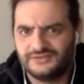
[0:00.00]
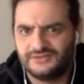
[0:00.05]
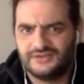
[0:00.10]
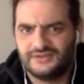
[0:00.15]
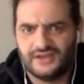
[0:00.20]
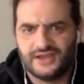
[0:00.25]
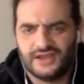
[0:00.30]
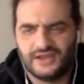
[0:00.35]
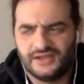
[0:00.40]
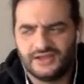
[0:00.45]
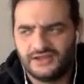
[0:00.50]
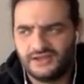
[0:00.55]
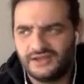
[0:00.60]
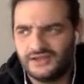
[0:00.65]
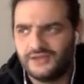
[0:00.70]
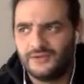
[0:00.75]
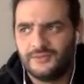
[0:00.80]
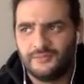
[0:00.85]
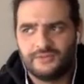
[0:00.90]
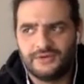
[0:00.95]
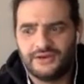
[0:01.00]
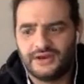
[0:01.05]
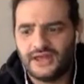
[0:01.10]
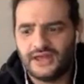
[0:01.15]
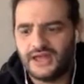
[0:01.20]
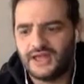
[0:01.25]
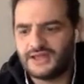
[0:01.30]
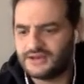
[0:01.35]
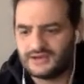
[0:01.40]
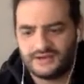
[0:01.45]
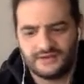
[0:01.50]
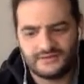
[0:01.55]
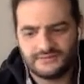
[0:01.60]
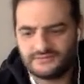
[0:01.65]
yeah, but not